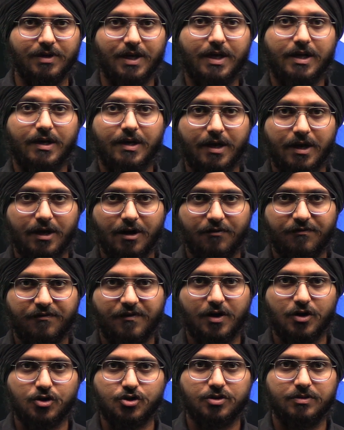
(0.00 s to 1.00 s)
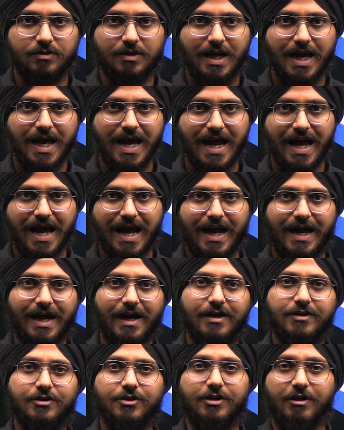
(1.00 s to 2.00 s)
declare a function
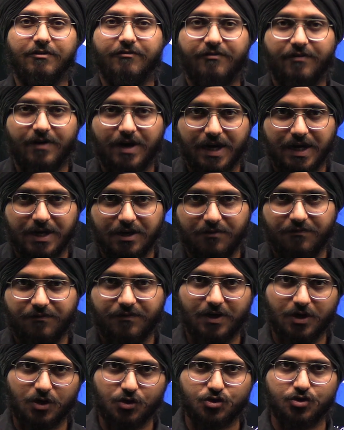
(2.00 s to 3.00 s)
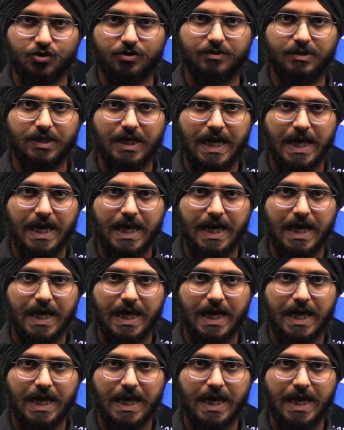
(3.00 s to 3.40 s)
and define a function.